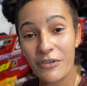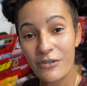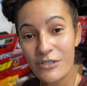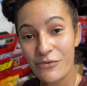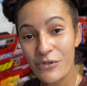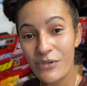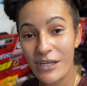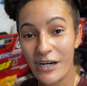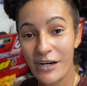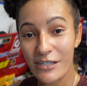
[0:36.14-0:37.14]
those of you that
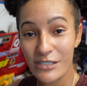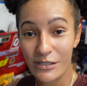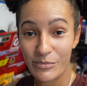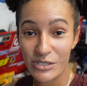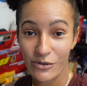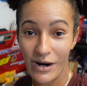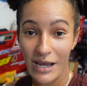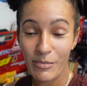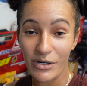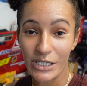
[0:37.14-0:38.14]
are
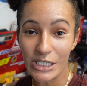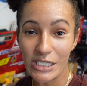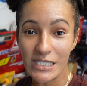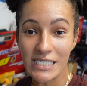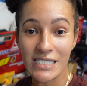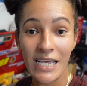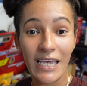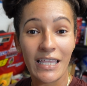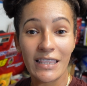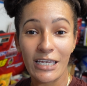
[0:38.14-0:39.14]
subscribers,
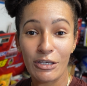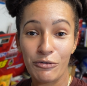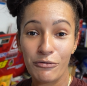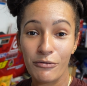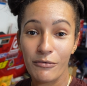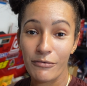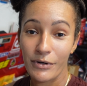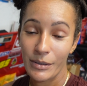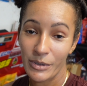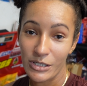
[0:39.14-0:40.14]
thank you
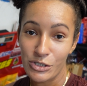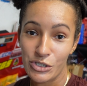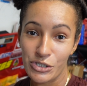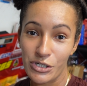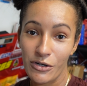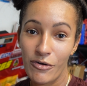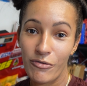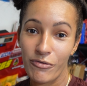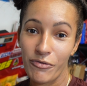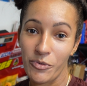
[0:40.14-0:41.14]
very much
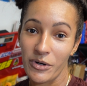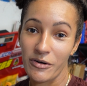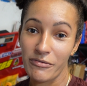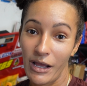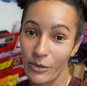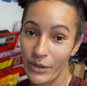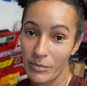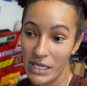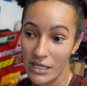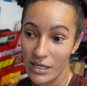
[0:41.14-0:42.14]
for following
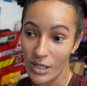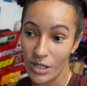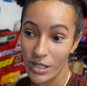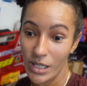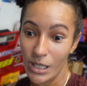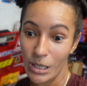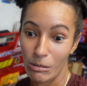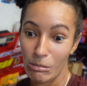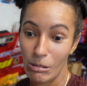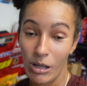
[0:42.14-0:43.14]
me in
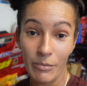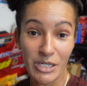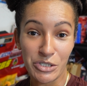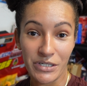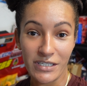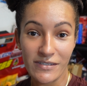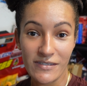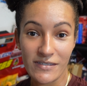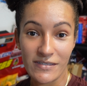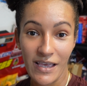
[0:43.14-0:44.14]
all of my
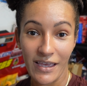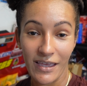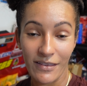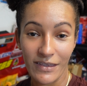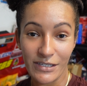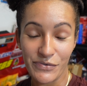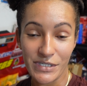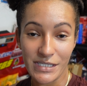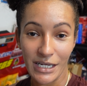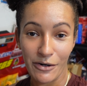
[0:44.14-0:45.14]
journeys, and thanks for
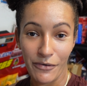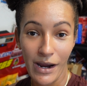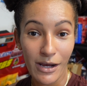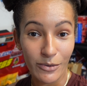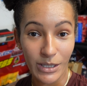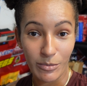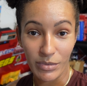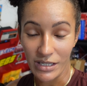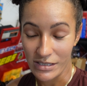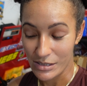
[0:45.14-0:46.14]
sticking around and
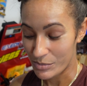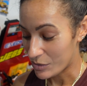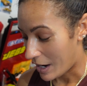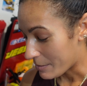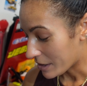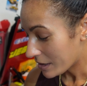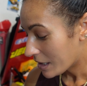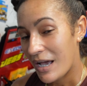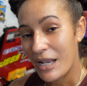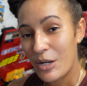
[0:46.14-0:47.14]
being a subscriber.
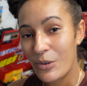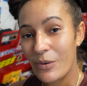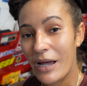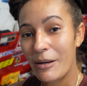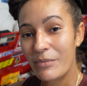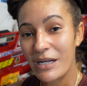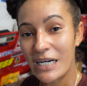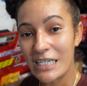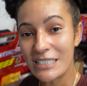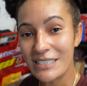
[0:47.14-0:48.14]
I know I am
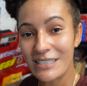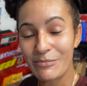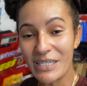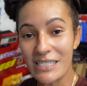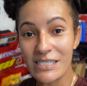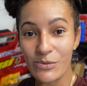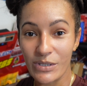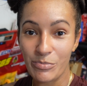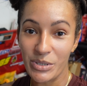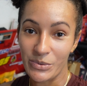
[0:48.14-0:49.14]
not the best with
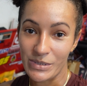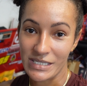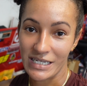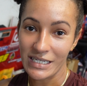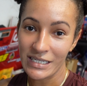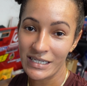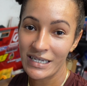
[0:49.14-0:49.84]
posting.